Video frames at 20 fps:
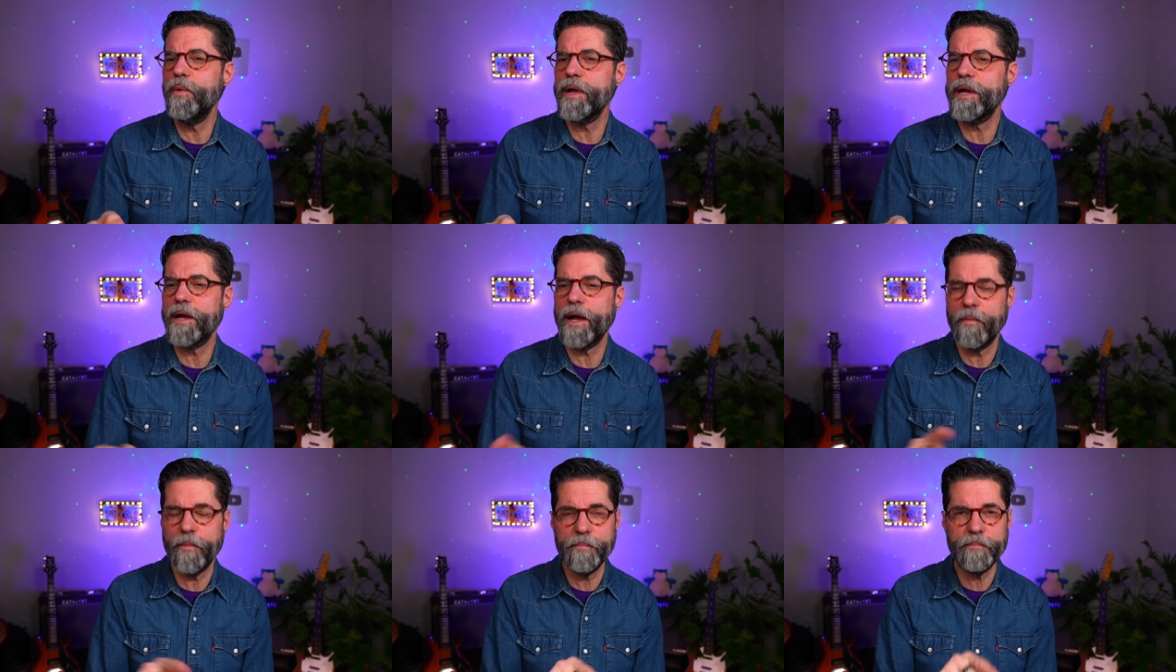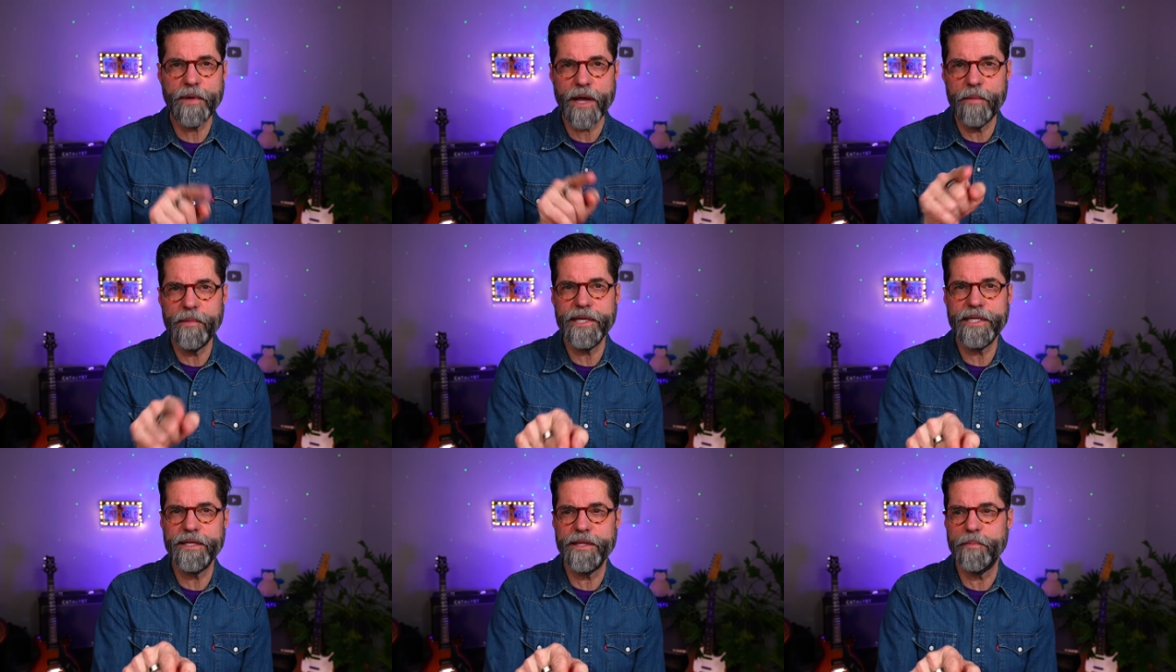to, I'm
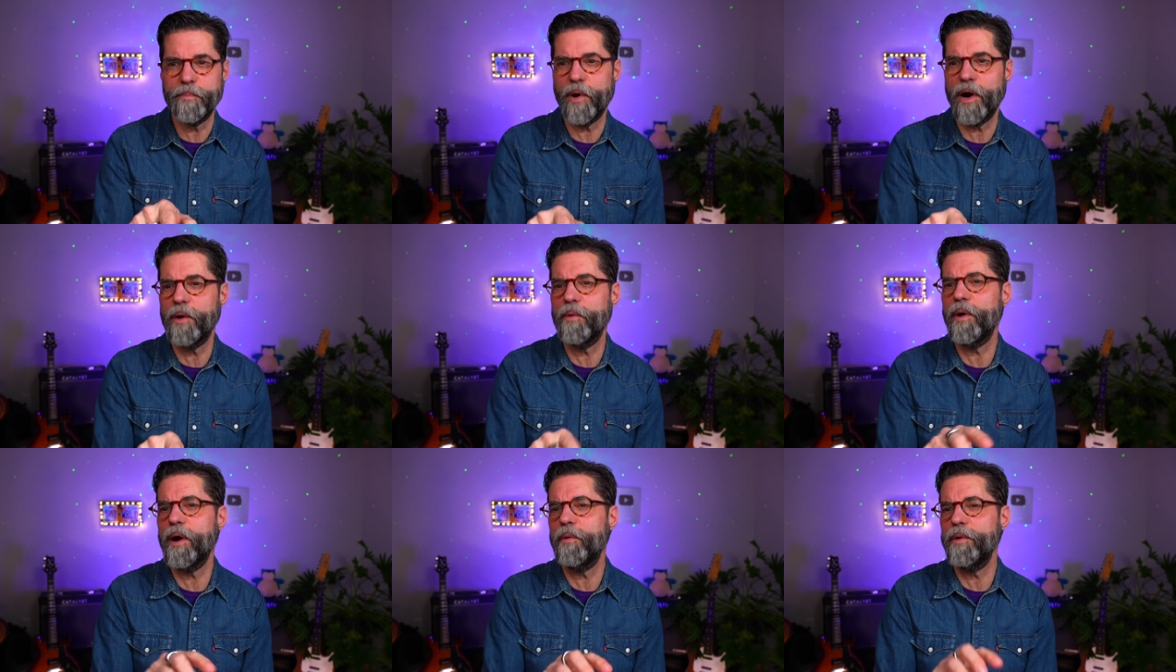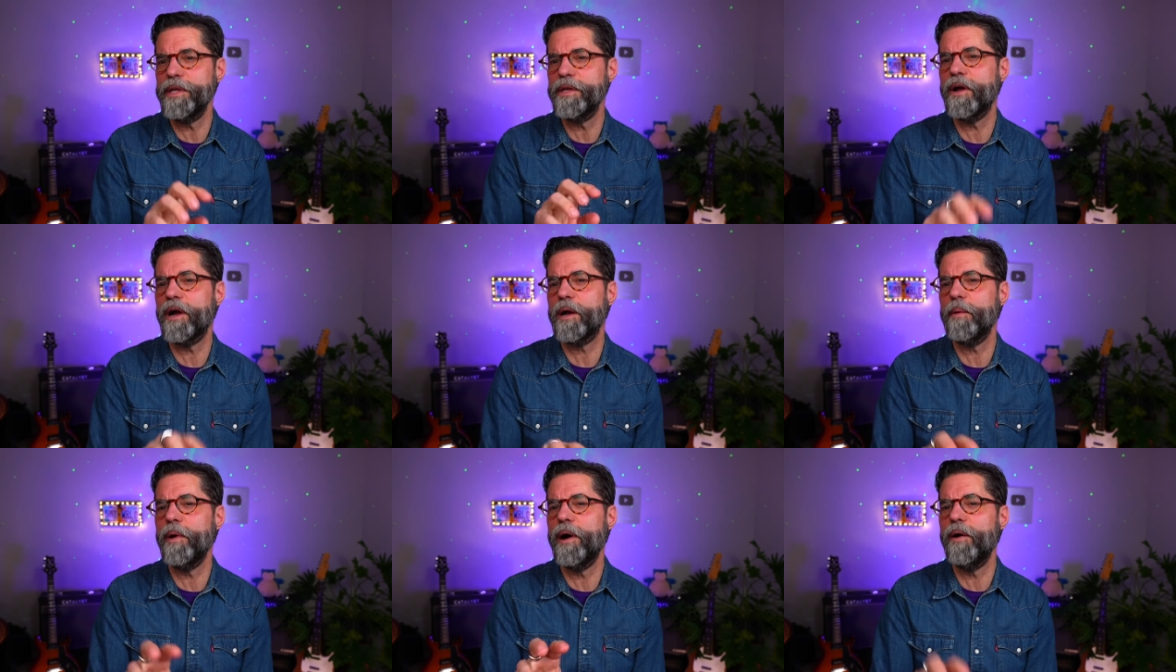coming to the part where we
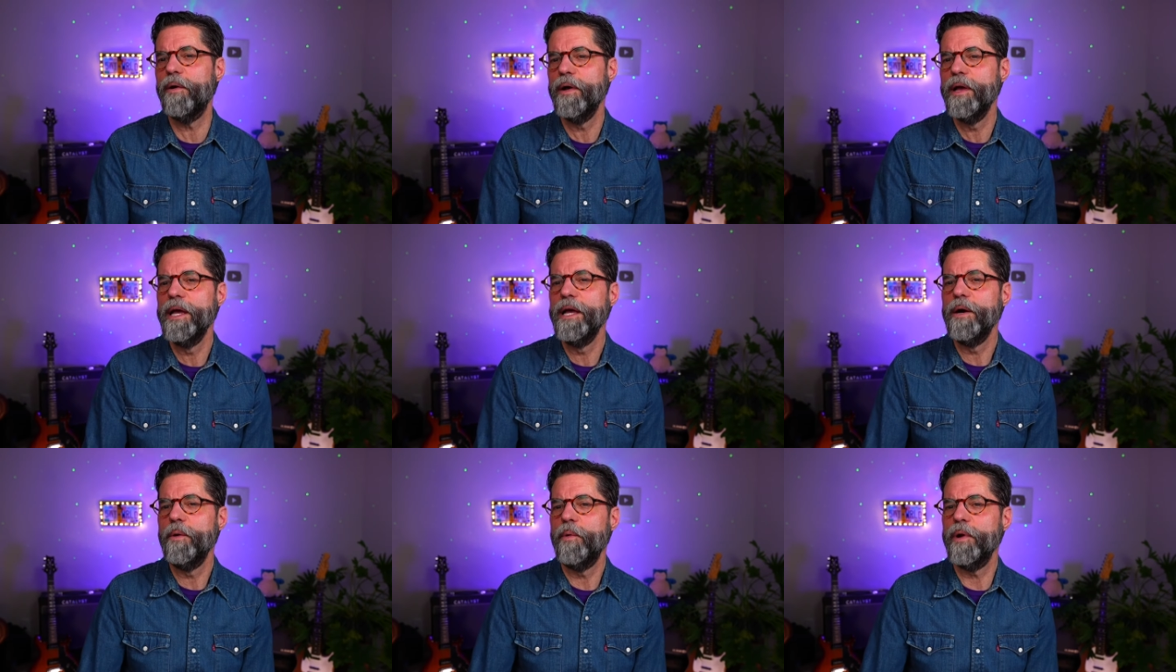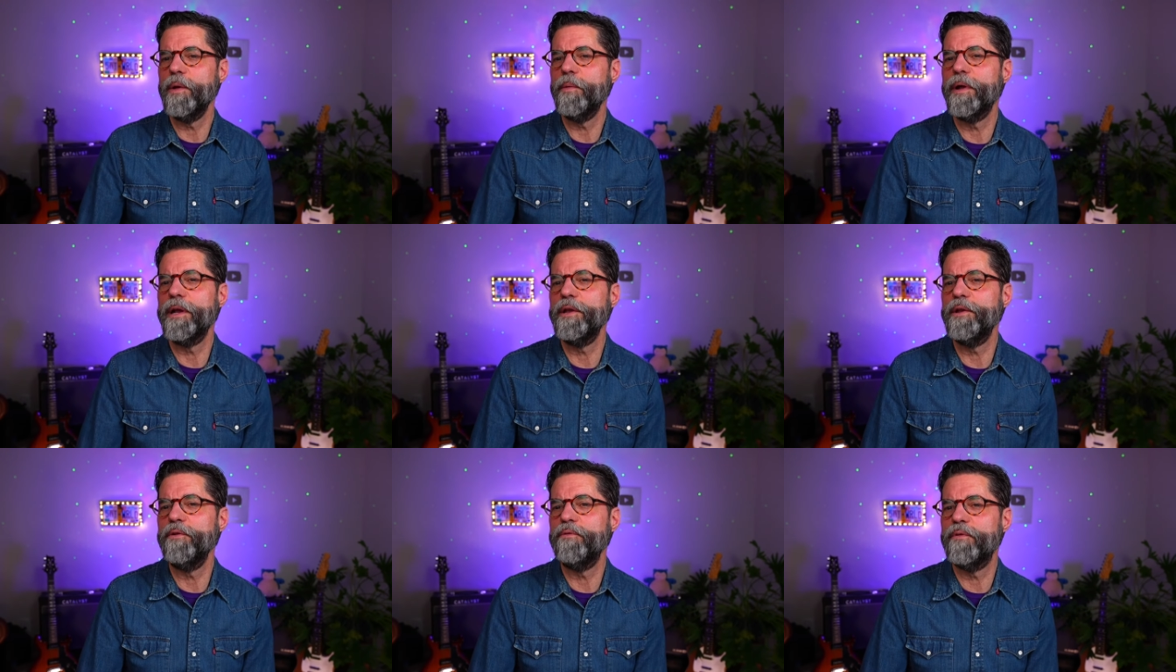talk about what do you
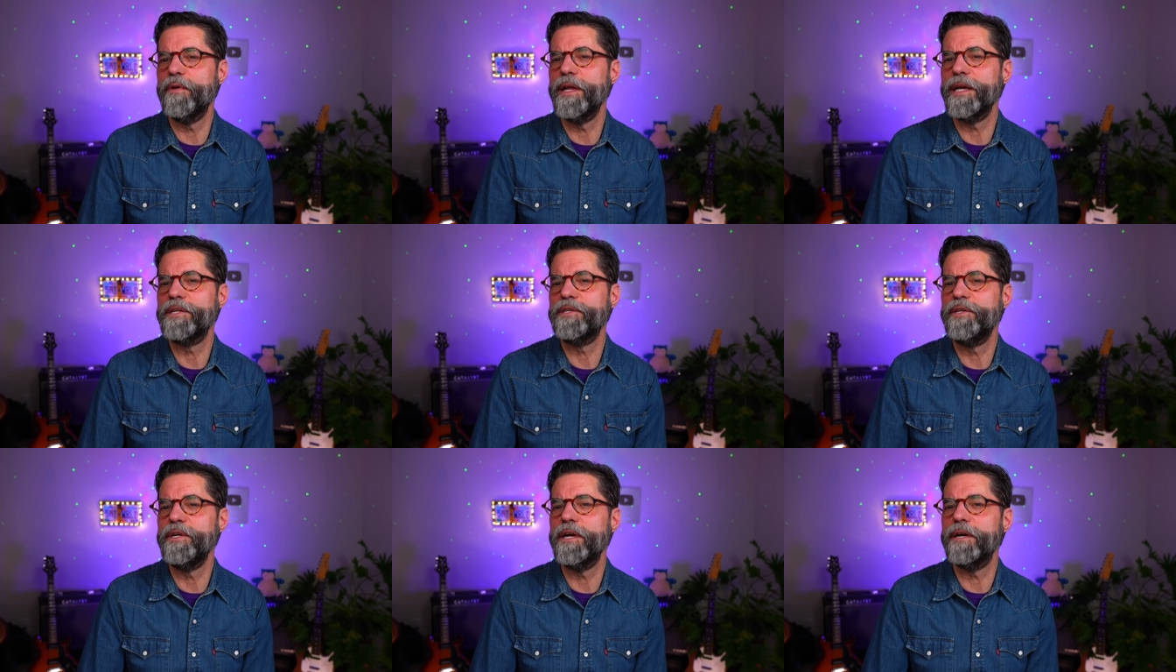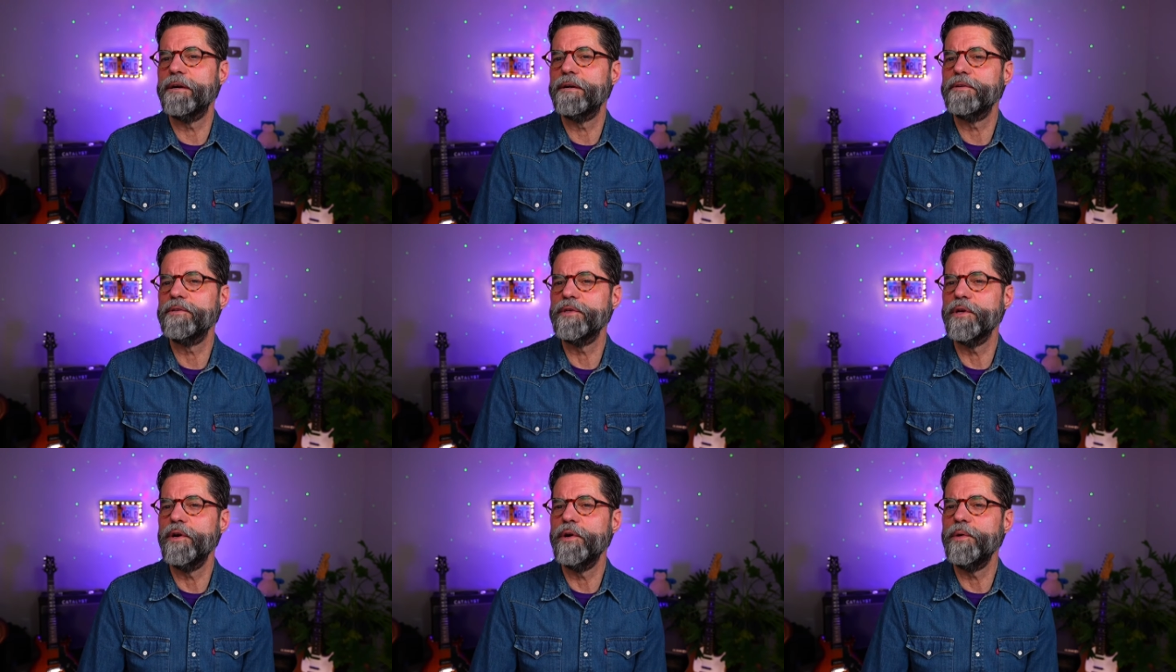want to do for next year.
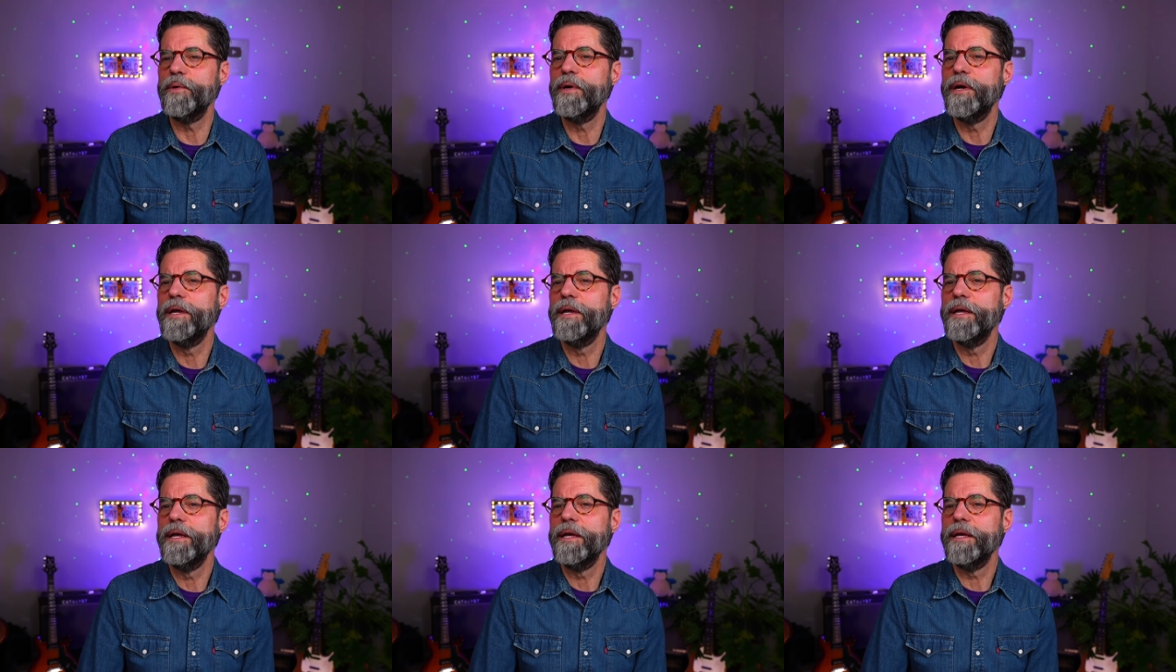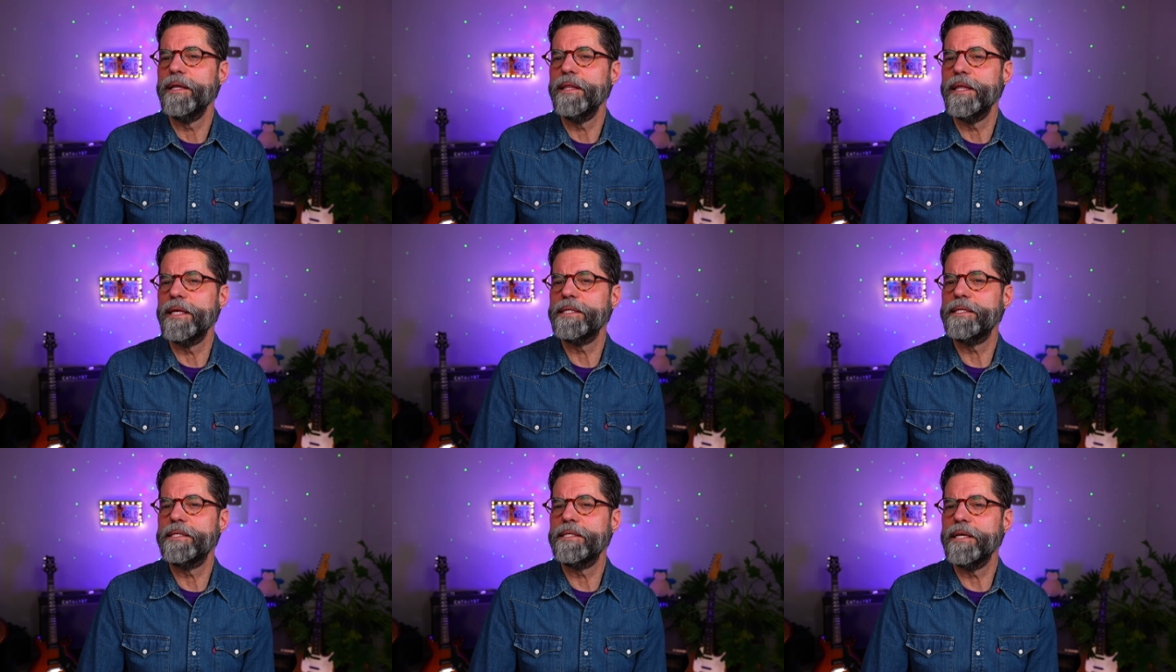So
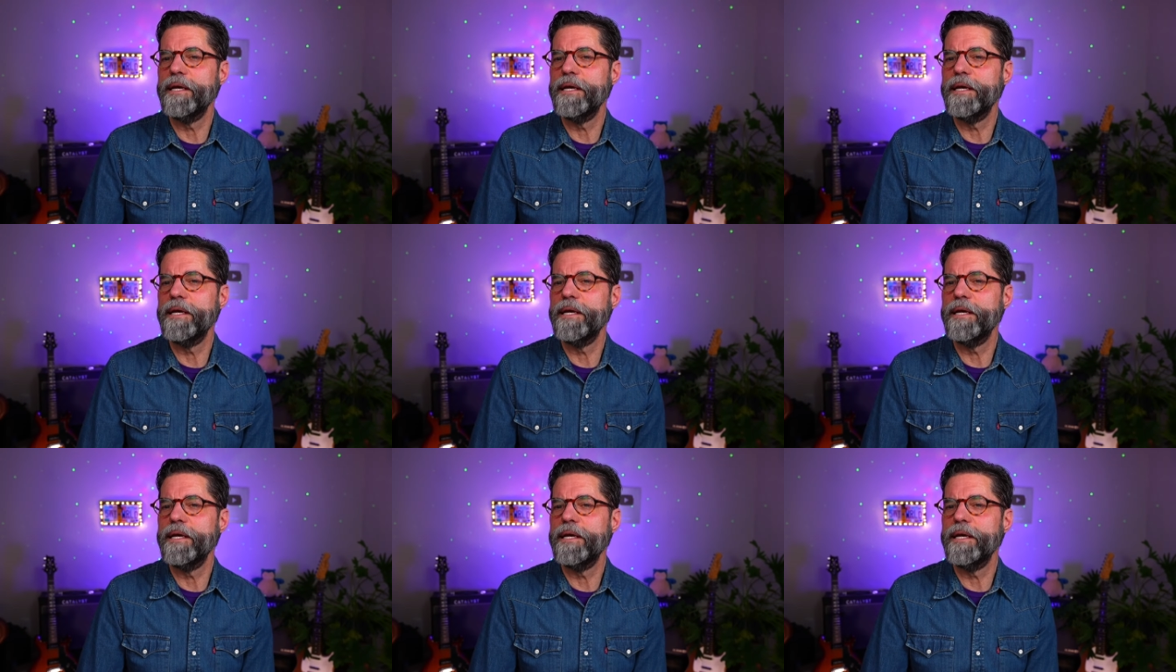let's